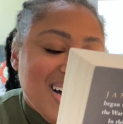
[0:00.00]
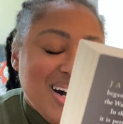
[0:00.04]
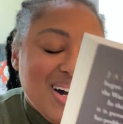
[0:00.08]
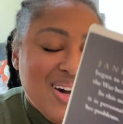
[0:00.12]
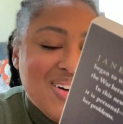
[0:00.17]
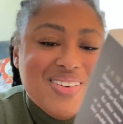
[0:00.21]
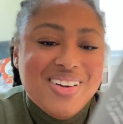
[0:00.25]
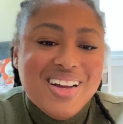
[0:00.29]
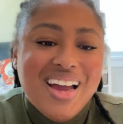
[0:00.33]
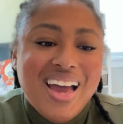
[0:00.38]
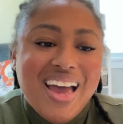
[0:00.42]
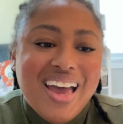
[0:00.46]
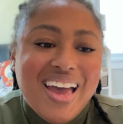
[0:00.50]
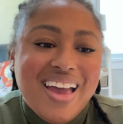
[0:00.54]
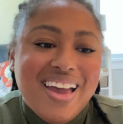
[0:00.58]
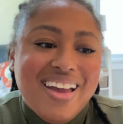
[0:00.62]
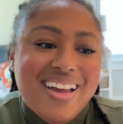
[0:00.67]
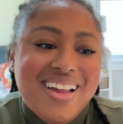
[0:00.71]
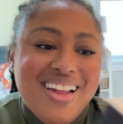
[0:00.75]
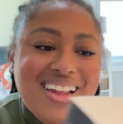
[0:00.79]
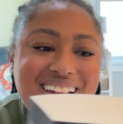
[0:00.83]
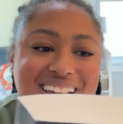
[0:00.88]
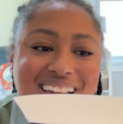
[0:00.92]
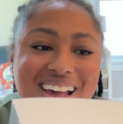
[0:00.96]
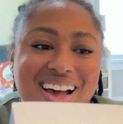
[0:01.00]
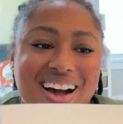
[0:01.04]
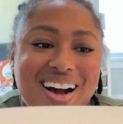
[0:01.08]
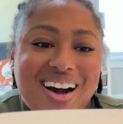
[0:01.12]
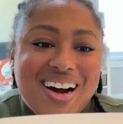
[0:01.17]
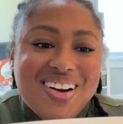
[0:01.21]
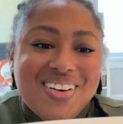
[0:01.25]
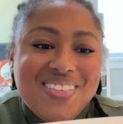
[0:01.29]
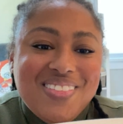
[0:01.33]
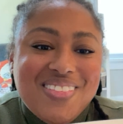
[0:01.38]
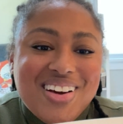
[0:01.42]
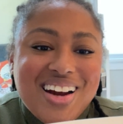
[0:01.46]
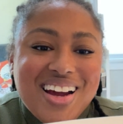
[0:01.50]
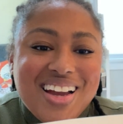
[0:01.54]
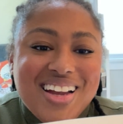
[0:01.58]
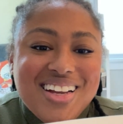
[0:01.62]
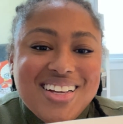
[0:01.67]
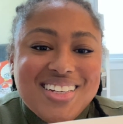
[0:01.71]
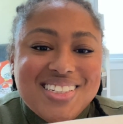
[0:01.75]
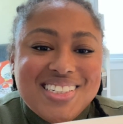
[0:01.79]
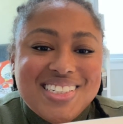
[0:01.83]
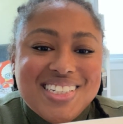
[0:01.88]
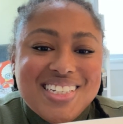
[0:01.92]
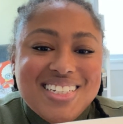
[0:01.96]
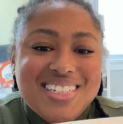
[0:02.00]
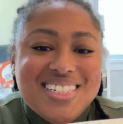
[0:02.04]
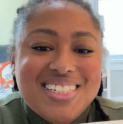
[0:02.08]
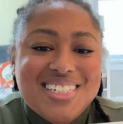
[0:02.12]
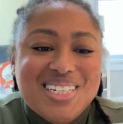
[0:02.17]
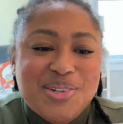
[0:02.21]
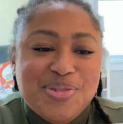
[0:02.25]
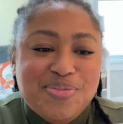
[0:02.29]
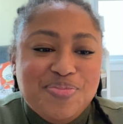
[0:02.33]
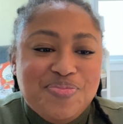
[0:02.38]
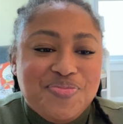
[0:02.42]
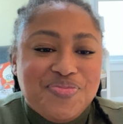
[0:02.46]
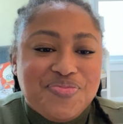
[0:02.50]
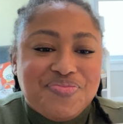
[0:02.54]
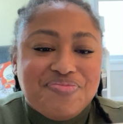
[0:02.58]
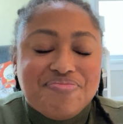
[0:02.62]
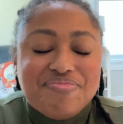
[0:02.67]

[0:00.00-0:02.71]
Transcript: Okay. All right. Let's see.